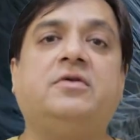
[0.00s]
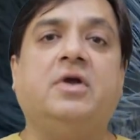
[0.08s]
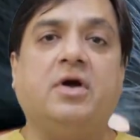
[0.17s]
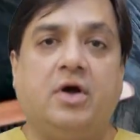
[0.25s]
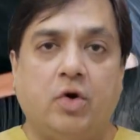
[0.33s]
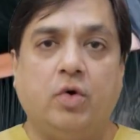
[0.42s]

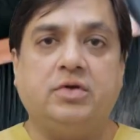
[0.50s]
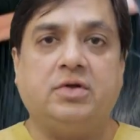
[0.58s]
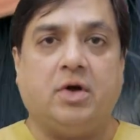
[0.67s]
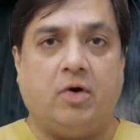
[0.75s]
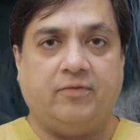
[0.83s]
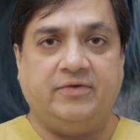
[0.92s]
the growth
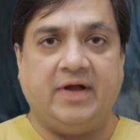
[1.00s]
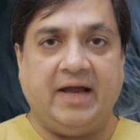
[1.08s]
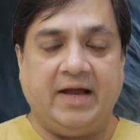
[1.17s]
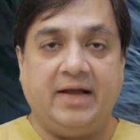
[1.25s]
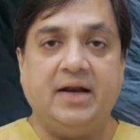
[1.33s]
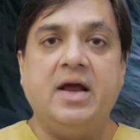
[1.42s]
of the
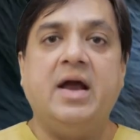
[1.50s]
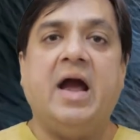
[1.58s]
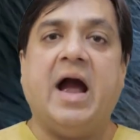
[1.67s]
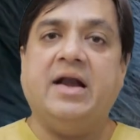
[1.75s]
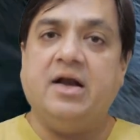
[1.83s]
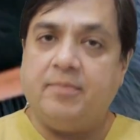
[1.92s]
hair
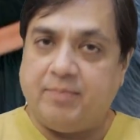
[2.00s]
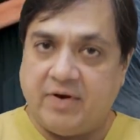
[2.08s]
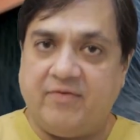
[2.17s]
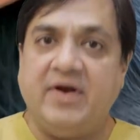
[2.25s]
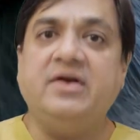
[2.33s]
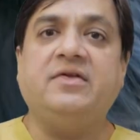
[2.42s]
and it
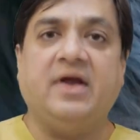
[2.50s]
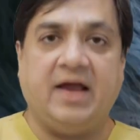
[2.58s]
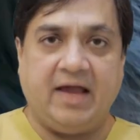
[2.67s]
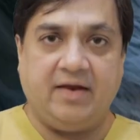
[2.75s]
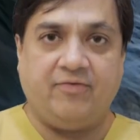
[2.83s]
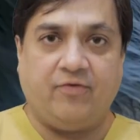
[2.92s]
prevents
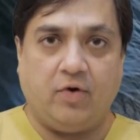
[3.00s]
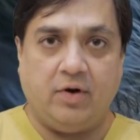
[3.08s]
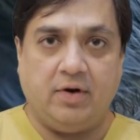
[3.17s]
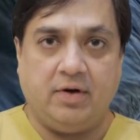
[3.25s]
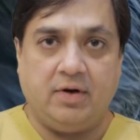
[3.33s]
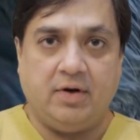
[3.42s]
hair fall.